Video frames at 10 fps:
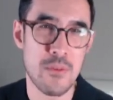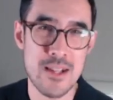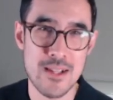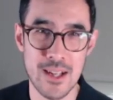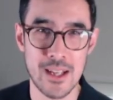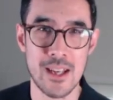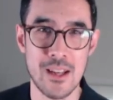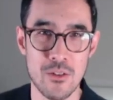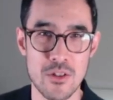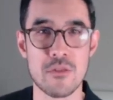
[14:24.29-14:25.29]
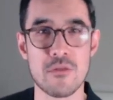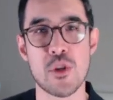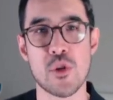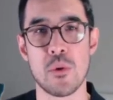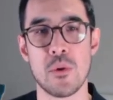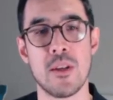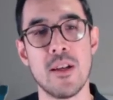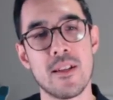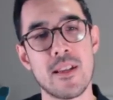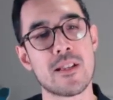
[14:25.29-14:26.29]
Basically, long story short,
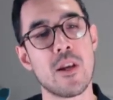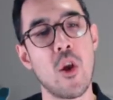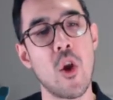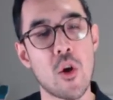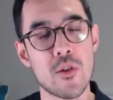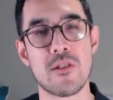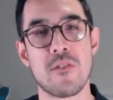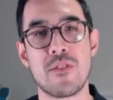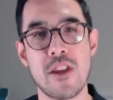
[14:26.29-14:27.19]
there's lots of